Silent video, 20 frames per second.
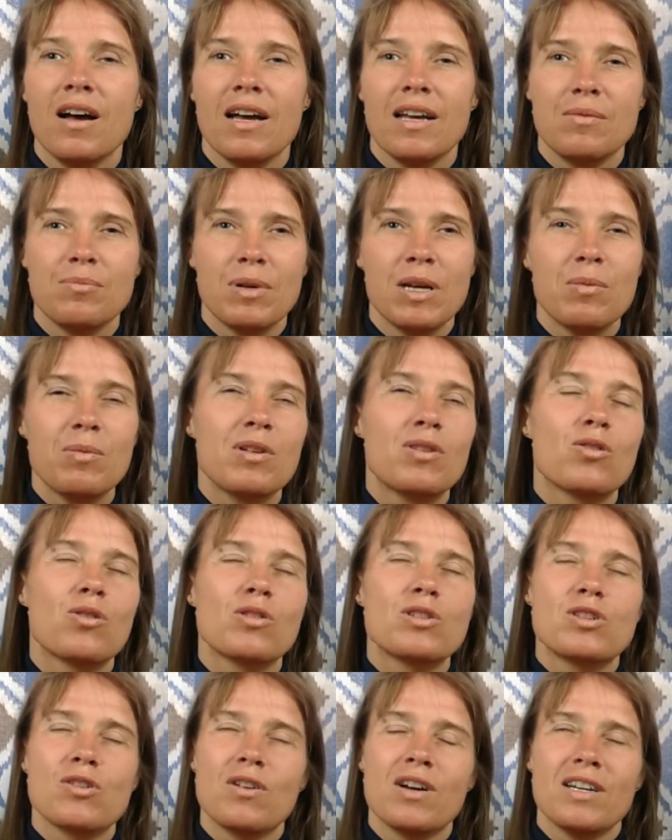And maybe it
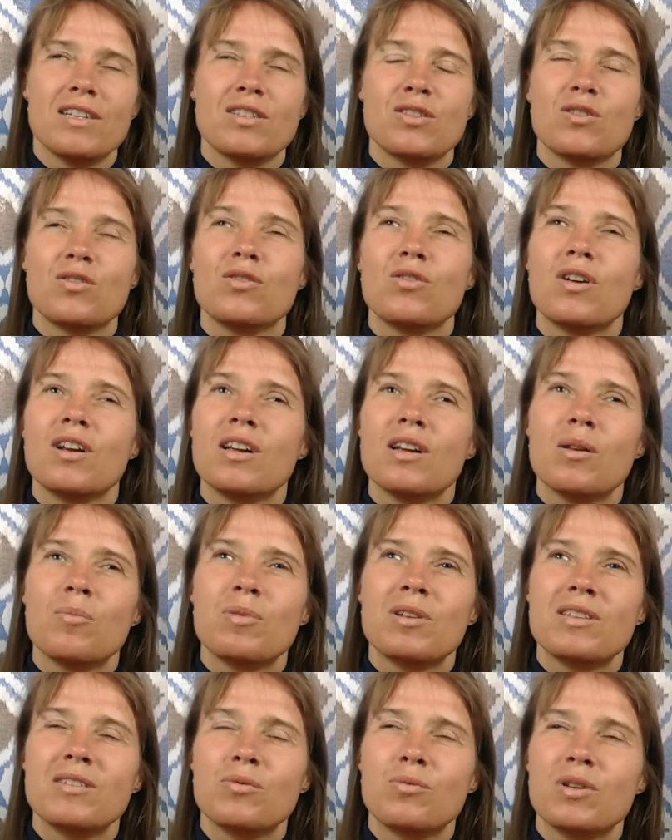also has to do a little
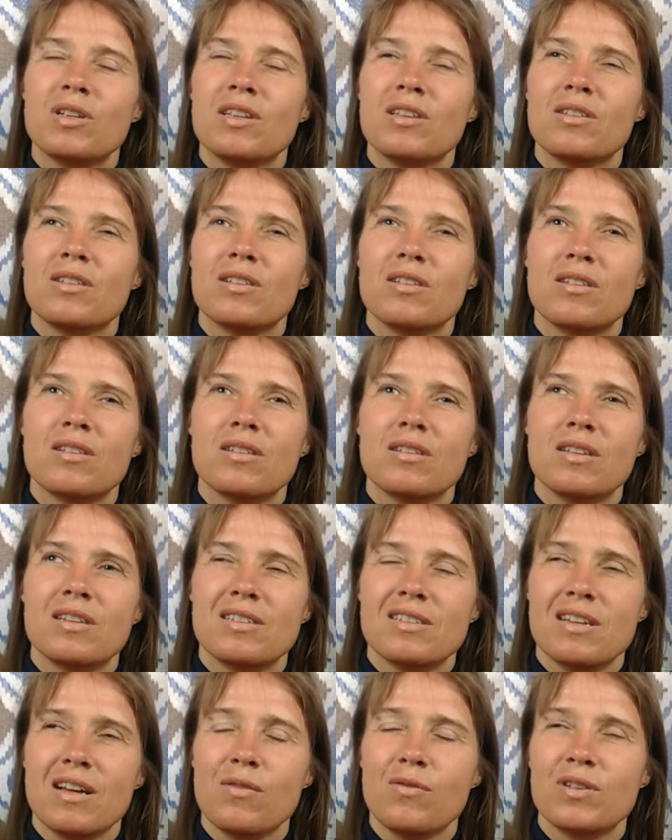bit with the
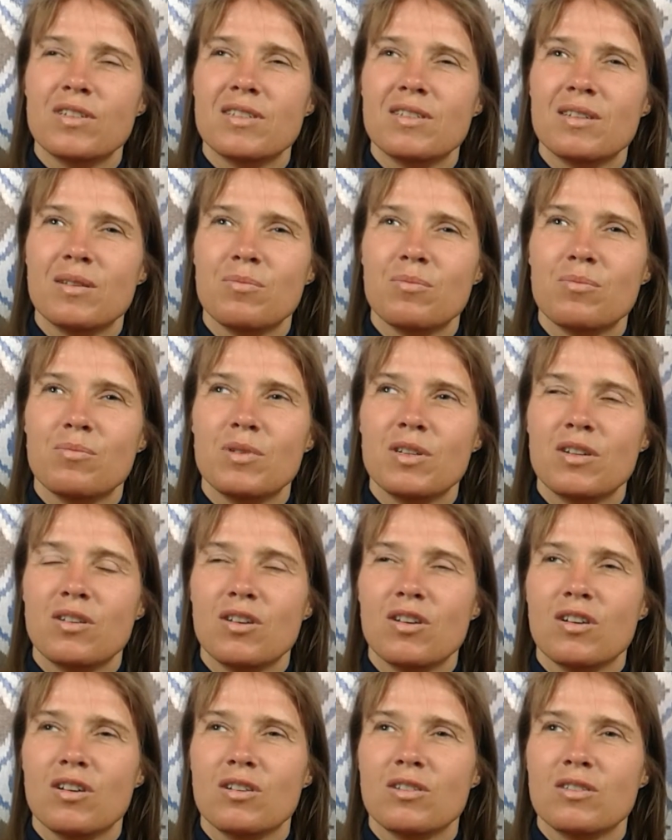self-esteem
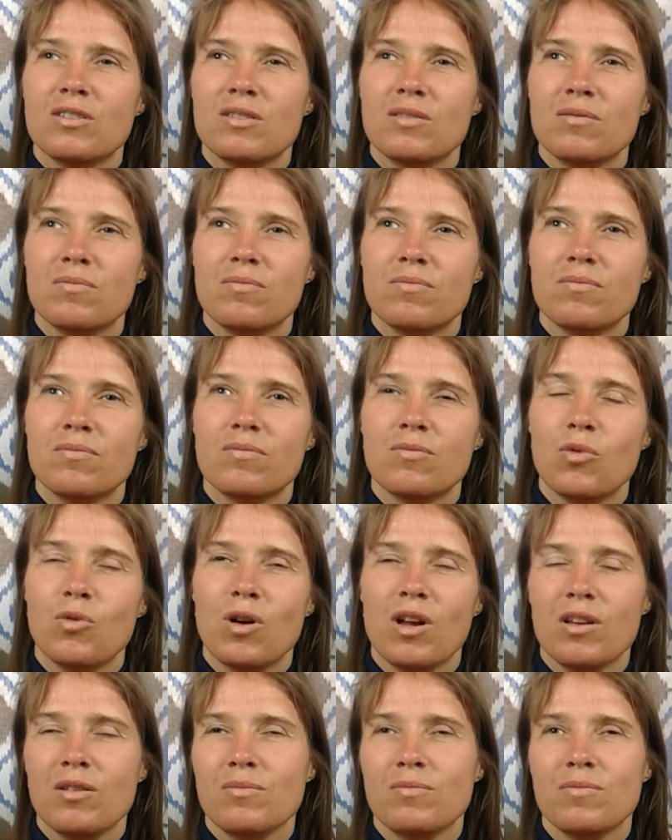because,
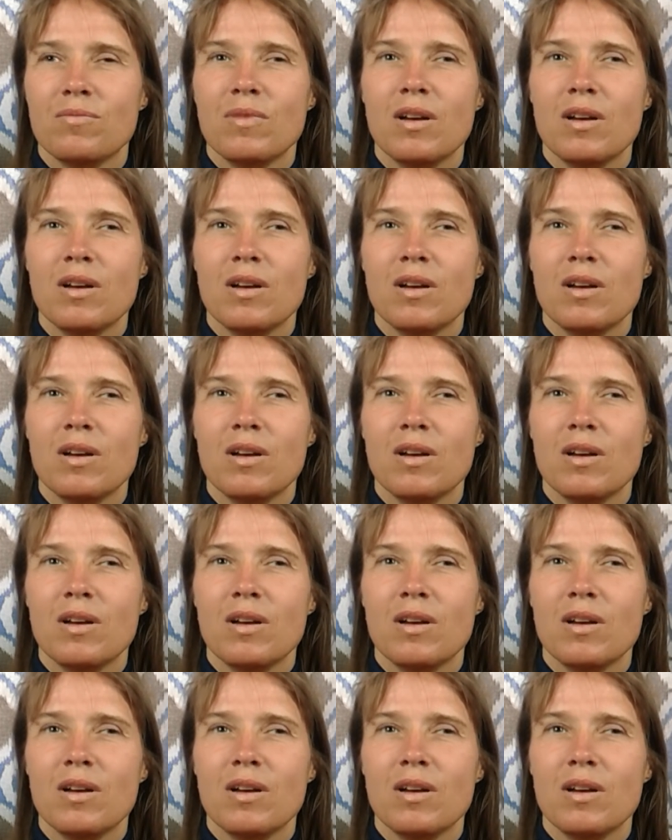well,